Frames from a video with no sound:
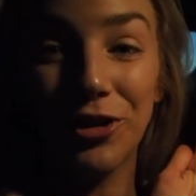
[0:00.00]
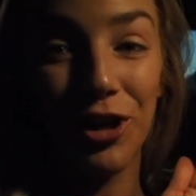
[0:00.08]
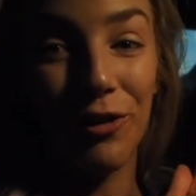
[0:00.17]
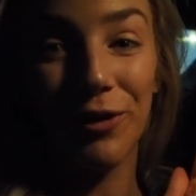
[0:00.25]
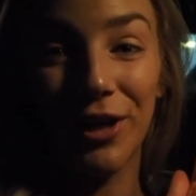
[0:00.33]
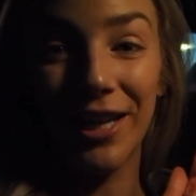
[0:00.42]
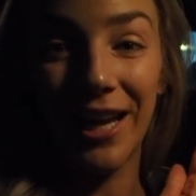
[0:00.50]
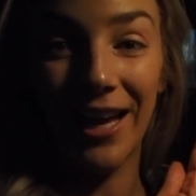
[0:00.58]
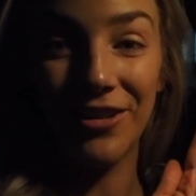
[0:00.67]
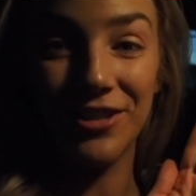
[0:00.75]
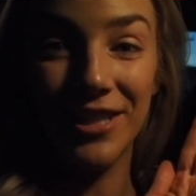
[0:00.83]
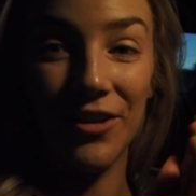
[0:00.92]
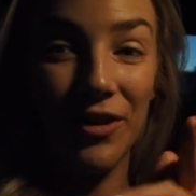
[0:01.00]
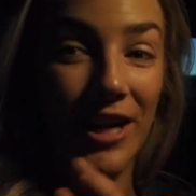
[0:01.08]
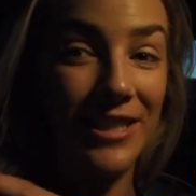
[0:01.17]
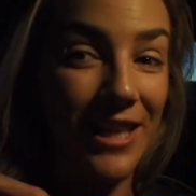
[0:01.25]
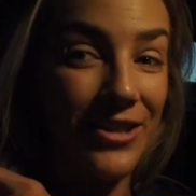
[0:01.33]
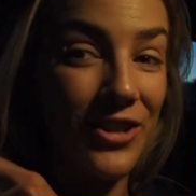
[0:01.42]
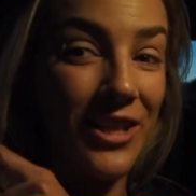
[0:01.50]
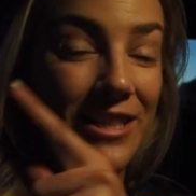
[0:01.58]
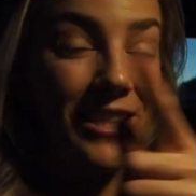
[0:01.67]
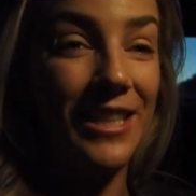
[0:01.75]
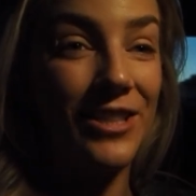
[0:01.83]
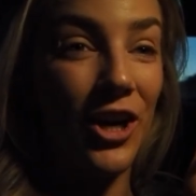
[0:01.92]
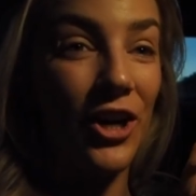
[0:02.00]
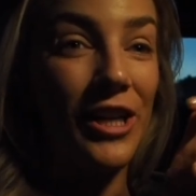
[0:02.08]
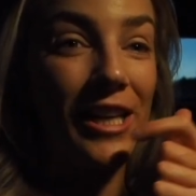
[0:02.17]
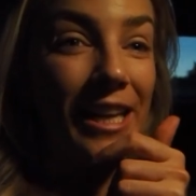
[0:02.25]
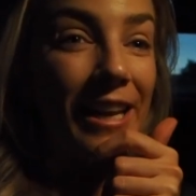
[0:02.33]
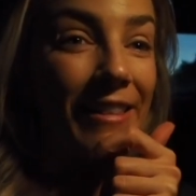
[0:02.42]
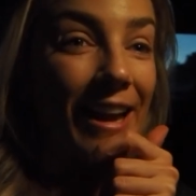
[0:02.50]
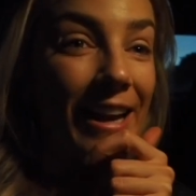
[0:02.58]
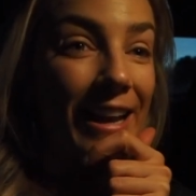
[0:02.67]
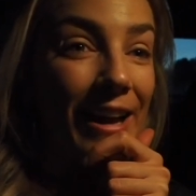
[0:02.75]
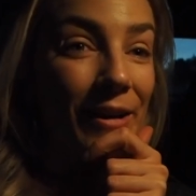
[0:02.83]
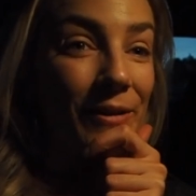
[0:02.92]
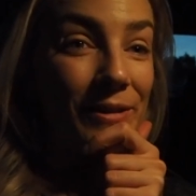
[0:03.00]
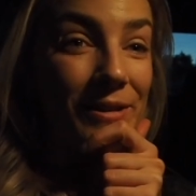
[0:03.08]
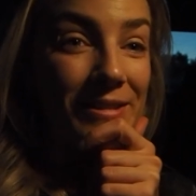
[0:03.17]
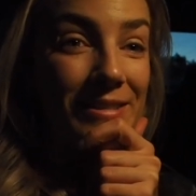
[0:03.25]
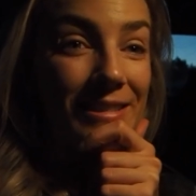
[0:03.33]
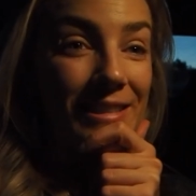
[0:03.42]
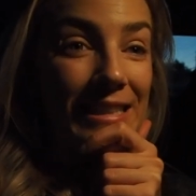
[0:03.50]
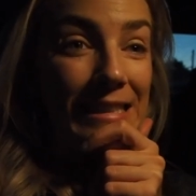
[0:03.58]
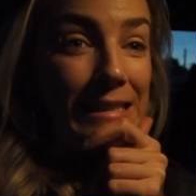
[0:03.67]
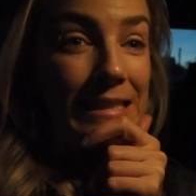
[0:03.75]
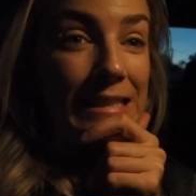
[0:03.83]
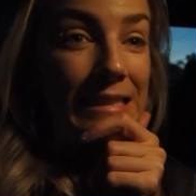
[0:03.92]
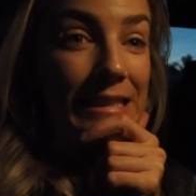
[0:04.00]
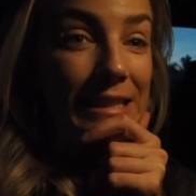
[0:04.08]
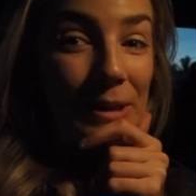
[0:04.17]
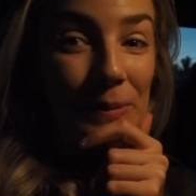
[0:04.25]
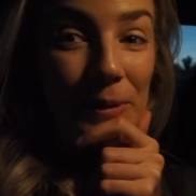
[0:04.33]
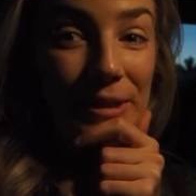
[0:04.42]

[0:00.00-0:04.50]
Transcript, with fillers: sure if we're gonna catch a sunrise. As you can see, it's already getting light out. We'll